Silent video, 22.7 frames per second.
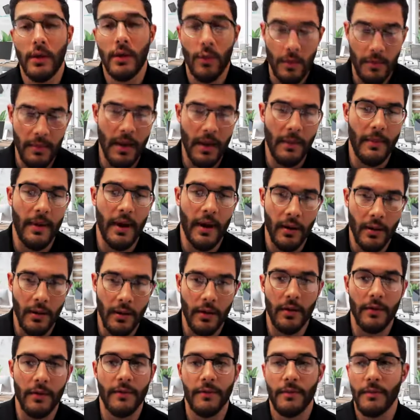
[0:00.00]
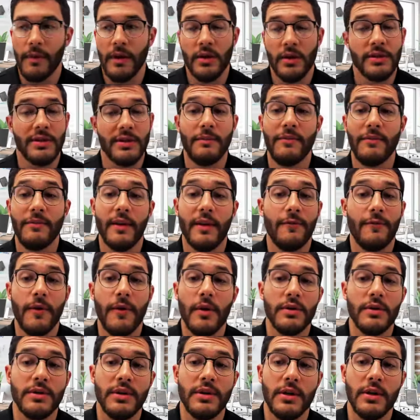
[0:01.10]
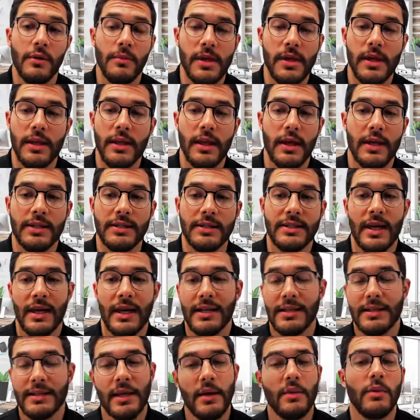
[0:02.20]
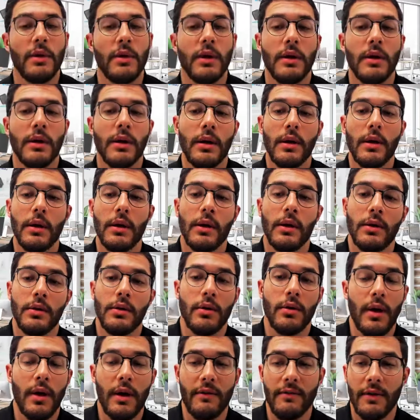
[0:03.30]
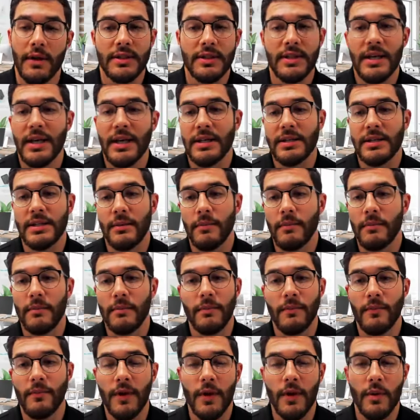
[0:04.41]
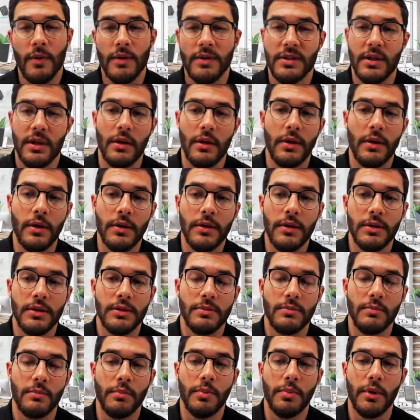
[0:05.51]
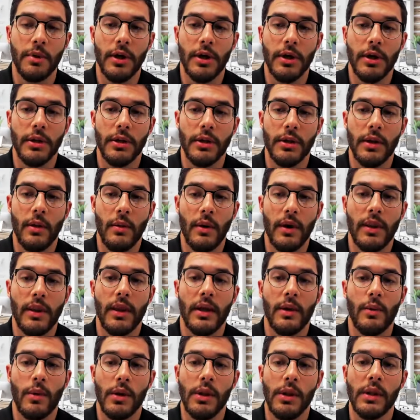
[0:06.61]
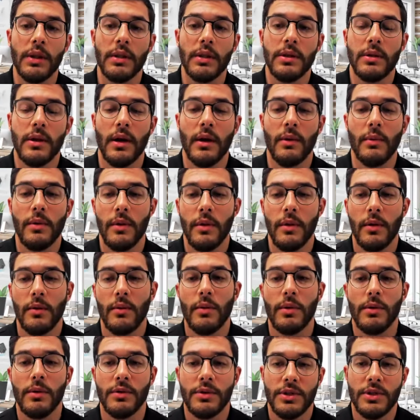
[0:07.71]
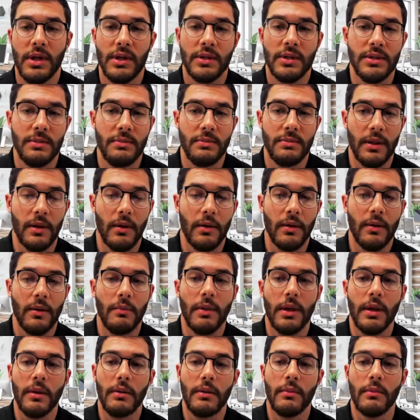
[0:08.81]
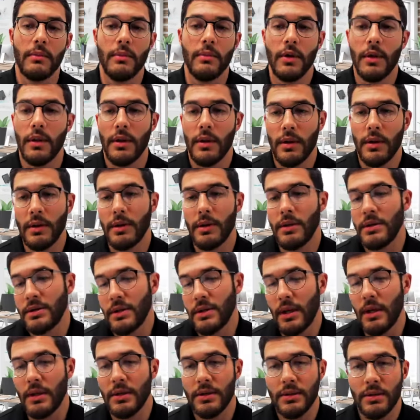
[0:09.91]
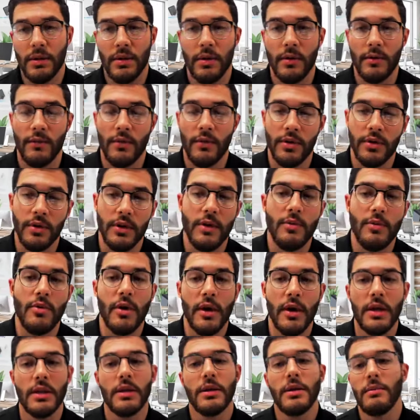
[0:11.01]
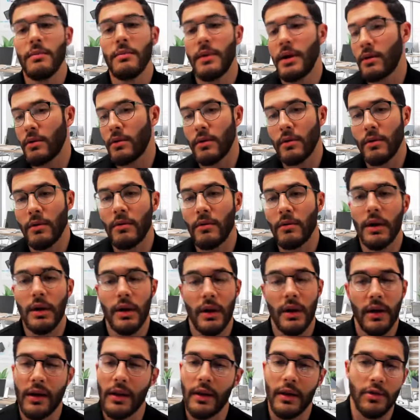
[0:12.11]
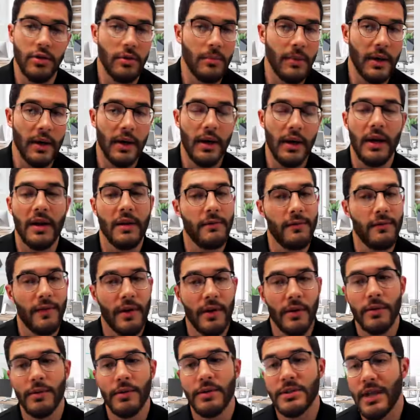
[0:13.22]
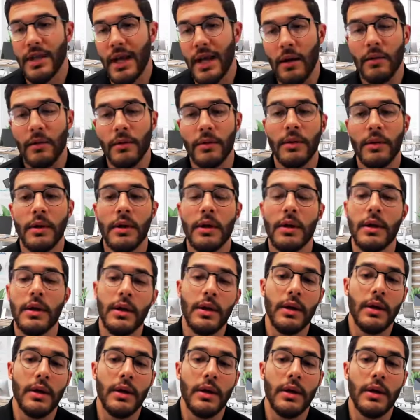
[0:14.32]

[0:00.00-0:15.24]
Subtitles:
it would be a matter of, because the frequency could be the exact same one. You could have the exact same frequency in hertz, but the way that it will interact with you will change depending on the medium. Whether in this case, if we're talking about Healy, microcurrent, an electromagnetic field, sound,